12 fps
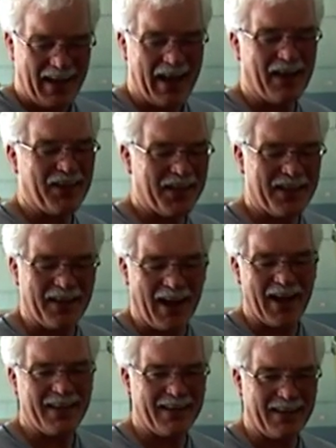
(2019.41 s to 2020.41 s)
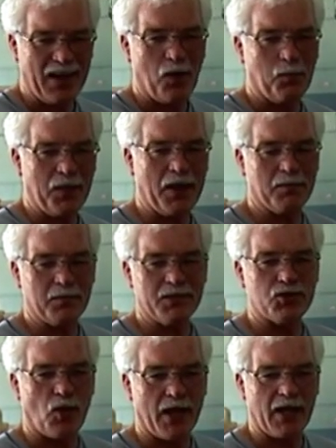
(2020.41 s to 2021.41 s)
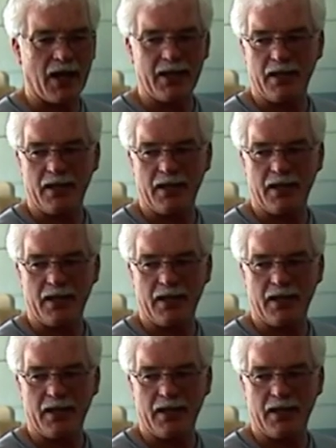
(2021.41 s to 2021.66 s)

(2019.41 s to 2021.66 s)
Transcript: How they can, I can help them, and so I got